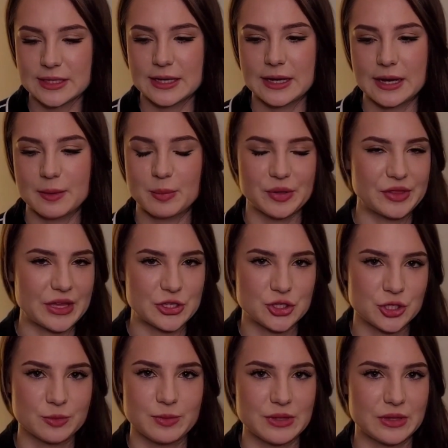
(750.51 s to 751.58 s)
but that
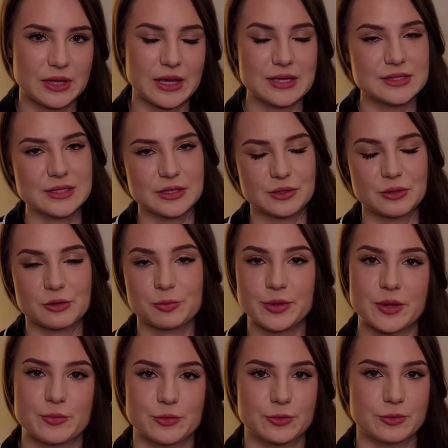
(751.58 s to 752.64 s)
shouldn't be the case in a growth
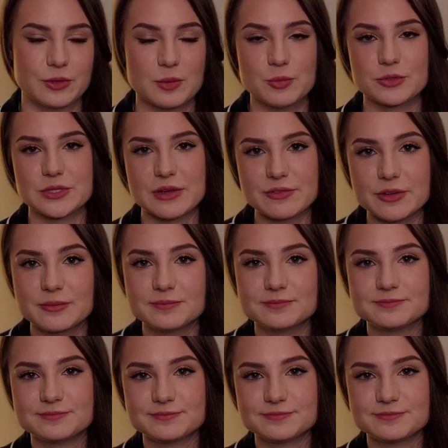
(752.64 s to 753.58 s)
PM role almost ever.